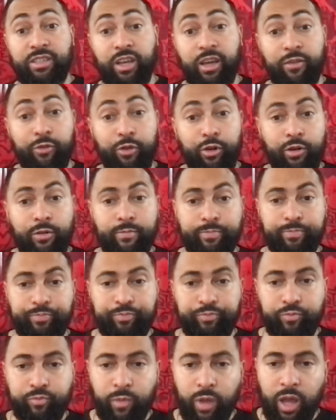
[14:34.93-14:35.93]
Denver
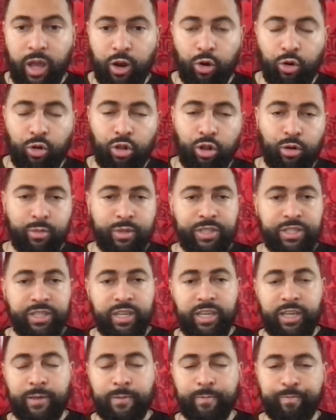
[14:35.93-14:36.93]
and Oklahoma
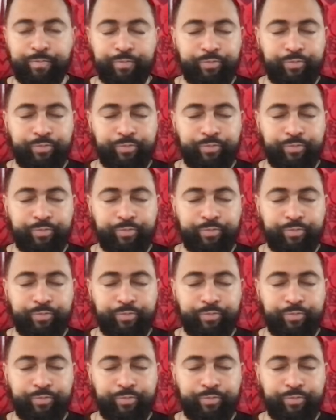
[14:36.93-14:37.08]
City.